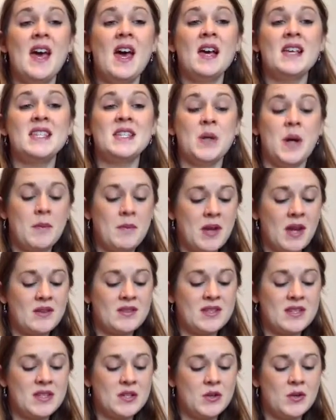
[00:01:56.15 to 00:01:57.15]
So I'm going
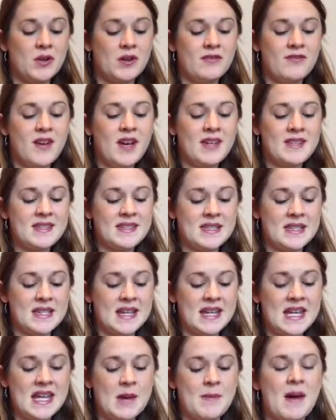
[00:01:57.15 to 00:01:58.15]
to talk
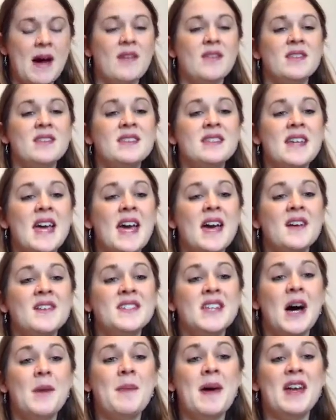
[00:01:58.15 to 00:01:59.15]
firstly about the scales,
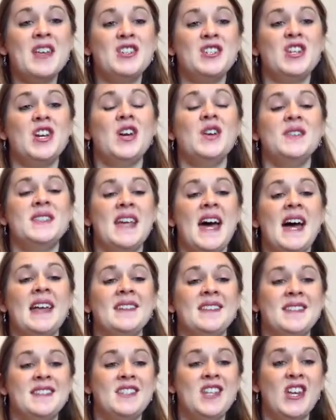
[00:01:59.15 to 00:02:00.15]
arpeggios and
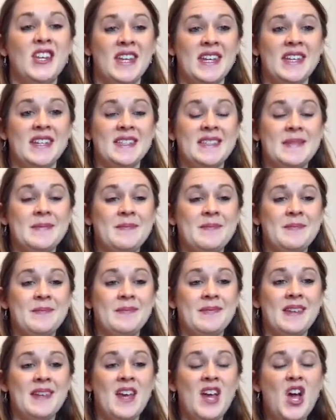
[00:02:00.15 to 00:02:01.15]
studies.
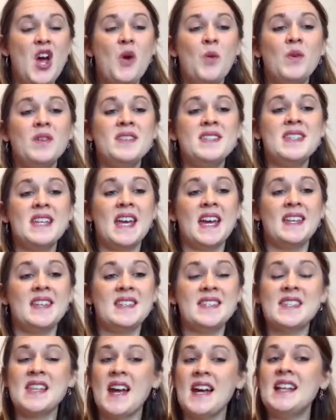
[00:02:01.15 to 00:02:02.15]
Once again, it's
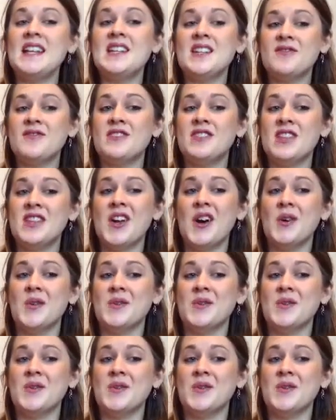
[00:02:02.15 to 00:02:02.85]
slightly different to the